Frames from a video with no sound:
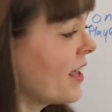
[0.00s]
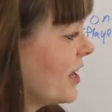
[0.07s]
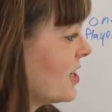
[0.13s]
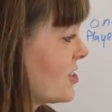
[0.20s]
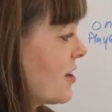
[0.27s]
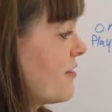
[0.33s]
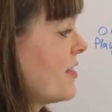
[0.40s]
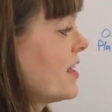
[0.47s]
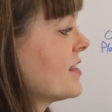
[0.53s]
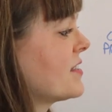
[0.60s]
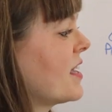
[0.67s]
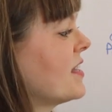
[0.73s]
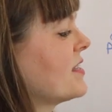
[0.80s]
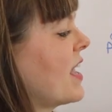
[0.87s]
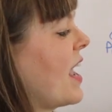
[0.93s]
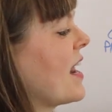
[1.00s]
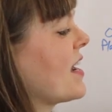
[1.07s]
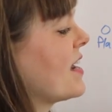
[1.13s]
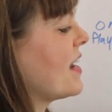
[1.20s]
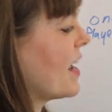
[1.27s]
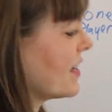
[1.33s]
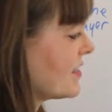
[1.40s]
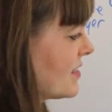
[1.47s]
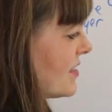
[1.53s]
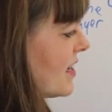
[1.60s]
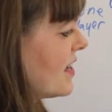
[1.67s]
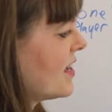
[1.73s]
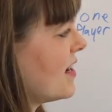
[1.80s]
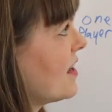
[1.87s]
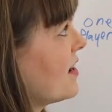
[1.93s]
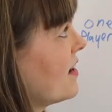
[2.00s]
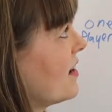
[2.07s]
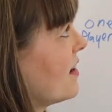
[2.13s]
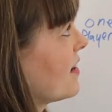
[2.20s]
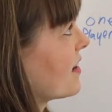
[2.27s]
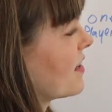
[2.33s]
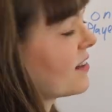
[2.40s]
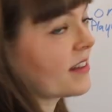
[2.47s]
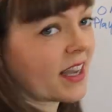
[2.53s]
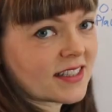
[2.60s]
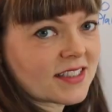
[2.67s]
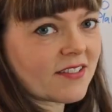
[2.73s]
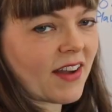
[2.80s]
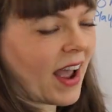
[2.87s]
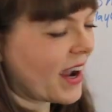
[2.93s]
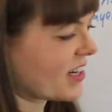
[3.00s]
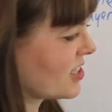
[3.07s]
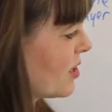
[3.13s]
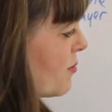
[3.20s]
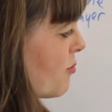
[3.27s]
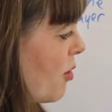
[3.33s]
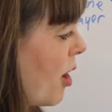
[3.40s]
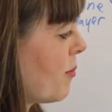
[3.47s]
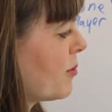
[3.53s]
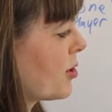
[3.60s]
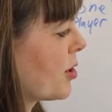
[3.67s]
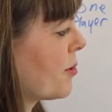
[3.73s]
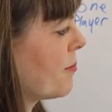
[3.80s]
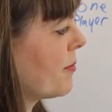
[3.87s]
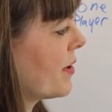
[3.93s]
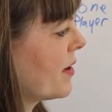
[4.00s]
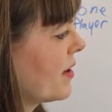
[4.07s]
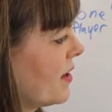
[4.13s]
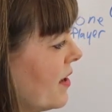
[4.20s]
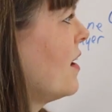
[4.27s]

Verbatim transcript: Each of these is a nested collective action problem,